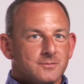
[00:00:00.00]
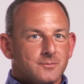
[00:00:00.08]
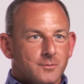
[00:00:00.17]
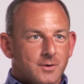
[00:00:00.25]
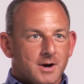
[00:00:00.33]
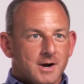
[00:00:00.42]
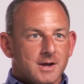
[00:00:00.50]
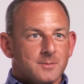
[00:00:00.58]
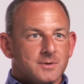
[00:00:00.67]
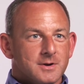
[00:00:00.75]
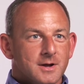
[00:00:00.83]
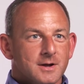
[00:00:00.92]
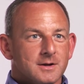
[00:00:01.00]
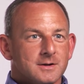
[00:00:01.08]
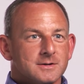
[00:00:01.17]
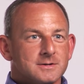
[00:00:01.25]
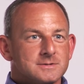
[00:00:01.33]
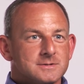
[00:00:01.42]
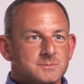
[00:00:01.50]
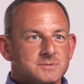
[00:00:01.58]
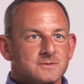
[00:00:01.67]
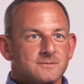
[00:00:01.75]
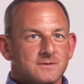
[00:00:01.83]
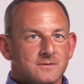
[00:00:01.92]
where I am today in terms
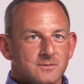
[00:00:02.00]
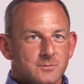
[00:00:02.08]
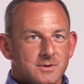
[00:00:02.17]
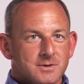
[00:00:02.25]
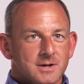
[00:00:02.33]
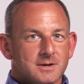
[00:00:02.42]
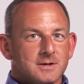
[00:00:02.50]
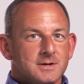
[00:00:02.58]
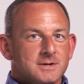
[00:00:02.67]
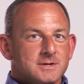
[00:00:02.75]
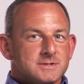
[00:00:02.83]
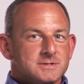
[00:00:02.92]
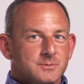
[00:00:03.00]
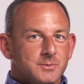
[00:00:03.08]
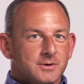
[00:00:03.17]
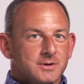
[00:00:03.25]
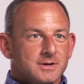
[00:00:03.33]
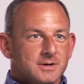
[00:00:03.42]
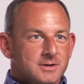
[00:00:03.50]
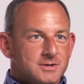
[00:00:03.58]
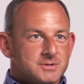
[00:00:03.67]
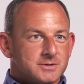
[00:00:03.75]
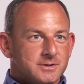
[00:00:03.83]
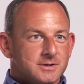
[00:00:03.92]
of giving me that stability
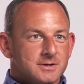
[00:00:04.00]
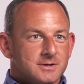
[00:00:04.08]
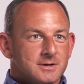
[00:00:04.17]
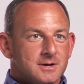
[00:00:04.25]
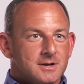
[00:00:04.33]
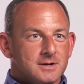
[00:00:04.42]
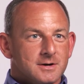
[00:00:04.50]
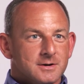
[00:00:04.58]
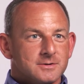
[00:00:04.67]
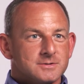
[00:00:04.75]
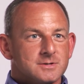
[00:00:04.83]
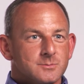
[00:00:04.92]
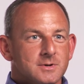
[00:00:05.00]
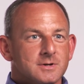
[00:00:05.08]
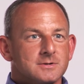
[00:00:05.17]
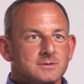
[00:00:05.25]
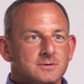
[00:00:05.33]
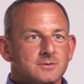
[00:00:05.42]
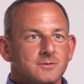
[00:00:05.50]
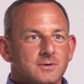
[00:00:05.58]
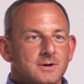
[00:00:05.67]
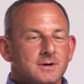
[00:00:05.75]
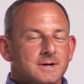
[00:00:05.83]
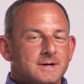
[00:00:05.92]
initially and introducing me to
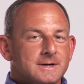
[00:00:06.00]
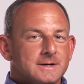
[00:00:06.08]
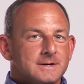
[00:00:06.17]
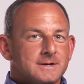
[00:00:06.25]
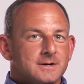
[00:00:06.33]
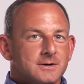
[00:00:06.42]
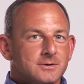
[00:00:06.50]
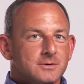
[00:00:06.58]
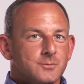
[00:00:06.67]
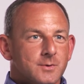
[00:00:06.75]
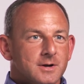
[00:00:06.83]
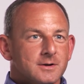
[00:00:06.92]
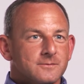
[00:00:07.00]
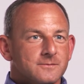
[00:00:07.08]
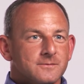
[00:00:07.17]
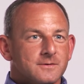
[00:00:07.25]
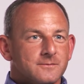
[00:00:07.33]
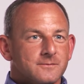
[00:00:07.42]
a new way of